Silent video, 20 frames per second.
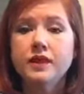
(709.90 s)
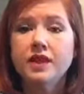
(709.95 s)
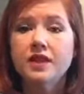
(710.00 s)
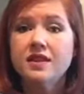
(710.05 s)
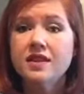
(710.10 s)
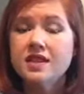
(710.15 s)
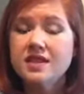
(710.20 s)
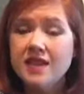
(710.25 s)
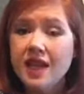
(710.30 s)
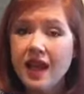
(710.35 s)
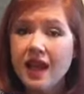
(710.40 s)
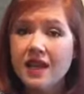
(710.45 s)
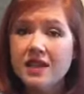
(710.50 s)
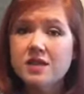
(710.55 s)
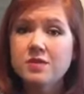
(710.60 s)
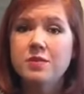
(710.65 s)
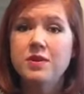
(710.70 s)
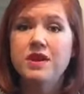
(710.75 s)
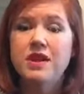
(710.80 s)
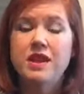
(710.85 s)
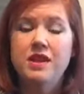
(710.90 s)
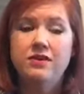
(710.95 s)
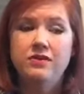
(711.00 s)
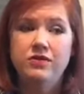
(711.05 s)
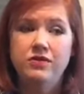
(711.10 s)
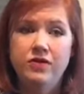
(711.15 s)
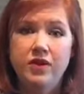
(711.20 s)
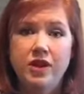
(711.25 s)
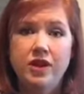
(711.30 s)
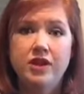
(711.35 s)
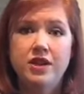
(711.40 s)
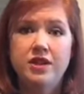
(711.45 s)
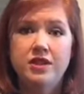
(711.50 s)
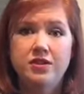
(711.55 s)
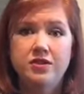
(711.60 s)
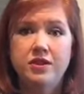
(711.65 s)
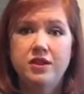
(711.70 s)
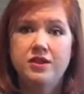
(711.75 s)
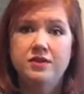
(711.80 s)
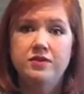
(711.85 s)
This has been a very
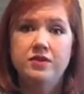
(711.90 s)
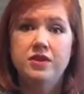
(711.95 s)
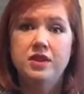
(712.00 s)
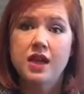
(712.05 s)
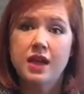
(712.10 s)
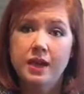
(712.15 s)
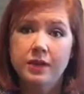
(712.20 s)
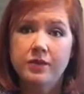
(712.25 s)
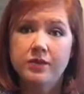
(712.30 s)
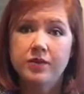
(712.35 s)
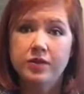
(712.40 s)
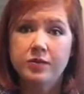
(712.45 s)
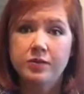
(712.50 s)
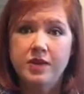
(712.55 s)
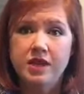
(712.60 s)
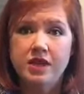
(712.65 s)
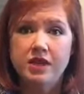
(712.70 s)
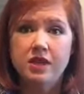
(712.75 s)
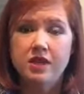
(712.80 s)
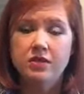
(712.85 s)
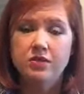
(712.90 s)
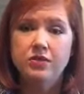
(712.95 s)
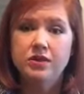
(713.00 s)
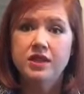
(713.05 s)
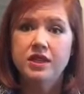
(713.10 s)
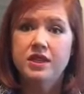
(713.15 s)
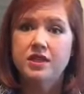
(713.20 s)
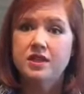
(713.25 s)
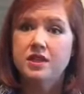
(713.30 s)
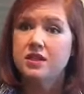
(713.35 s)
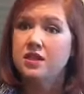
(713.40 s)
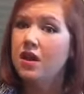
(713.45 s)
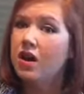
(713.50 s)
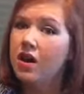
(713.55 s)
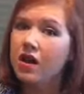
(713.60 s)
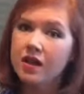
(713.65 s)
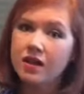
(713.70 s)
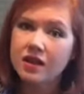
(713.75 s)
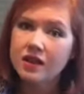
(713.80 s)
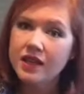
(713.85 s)
stressful time for me. Not only is it the
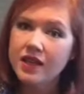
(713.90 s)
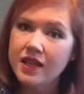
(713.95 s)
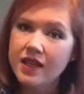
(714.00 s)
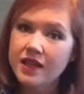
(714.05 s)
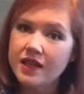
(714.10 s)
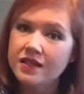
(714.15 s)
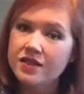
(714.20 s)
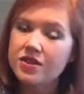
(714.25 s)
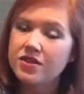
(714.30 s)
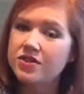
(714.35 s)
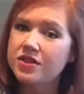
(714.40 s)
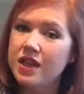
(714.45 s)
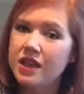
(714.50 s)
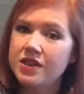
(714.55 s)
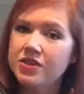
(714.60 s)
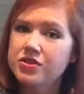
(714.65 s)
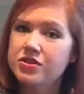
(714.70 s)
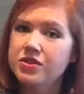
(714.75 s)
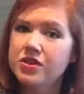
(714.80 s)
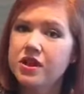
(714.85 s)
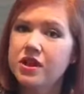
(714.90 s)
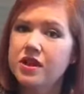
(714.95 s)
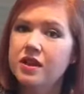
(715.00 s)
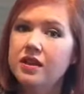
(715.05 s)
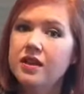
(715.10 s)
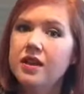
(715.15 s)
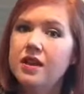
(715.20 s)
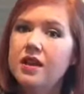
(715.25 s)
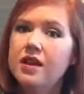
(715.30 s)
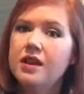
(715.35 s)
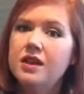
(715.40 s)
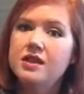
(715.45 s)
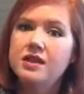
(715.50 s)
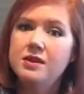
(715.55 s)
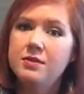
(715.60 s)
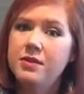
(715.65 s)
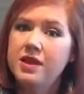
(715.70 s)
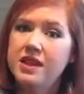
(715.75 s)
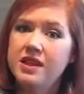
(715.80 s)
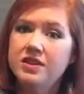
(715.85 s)
holidays, there's extra
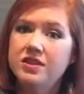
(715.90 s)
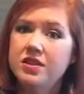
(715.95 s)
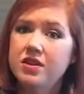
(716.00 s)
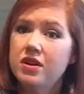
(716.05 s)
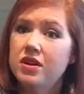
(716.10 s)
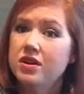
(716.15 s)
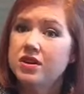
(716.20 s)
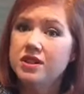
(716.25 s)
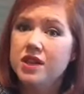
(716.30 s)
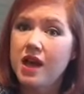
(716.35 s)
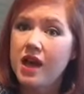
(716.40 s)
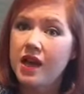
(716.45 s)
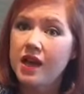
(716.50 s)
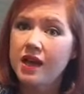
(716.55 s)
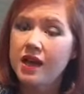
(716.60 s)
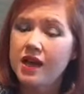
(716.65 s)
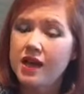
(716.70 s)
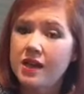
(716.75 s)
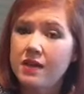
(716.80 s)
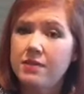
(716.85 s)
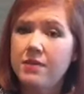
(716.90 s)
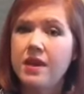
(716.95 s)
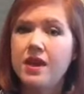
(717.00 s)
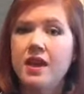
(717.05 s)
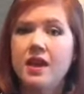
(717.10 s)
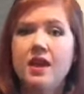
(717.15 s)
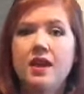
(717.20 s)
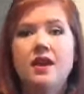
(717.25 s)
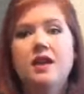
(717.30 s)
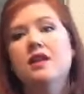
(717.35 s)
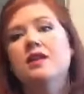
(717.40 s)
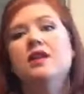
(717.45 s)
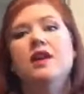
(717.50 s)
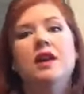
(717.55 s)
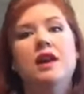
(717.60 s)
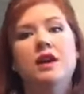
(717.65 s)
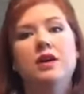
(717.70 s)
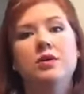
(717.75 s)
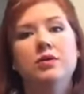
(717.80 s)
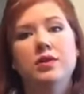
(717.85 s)
demands on our time, and
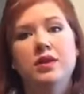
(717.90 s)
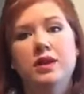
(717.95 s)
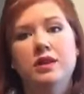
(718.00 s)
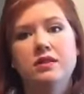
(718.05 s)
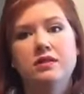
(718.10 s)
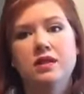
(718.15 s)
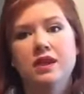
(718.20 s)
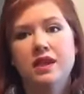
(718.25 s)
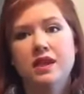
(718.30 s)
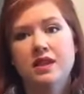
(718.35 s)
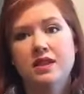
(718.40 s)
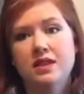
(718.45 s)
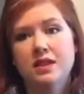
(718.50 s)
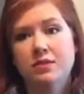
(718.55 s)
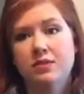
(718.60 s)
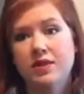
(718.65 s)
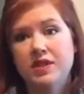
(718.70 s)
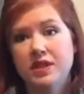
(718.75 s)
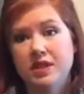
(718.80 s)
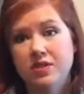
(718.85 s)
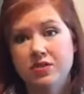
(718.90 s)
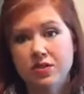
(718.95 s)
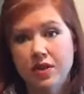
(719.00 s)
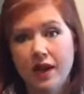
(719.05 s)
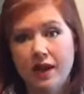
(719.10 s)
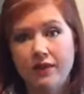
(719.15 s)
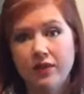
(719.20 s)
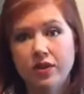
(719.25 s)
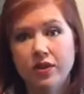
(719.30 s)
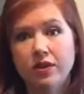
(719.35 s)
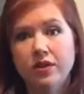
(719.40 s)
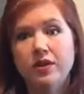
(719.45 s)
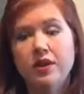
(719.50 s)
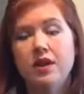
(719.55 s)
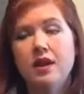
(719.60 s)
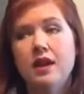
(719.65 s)
like I said, we did travel,